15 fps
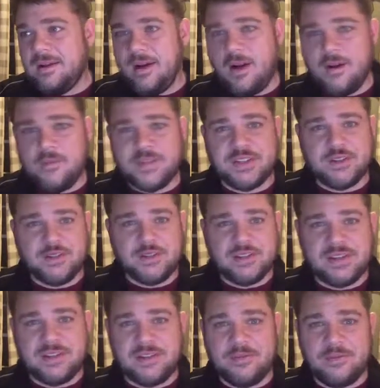officers
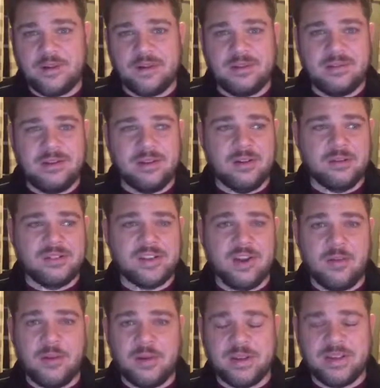at different
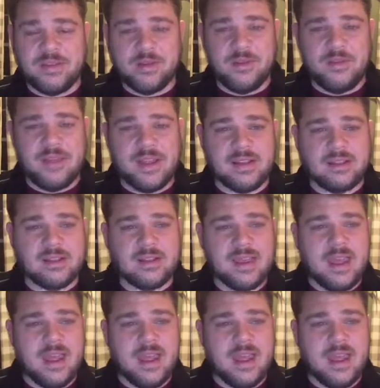ceremonies or events.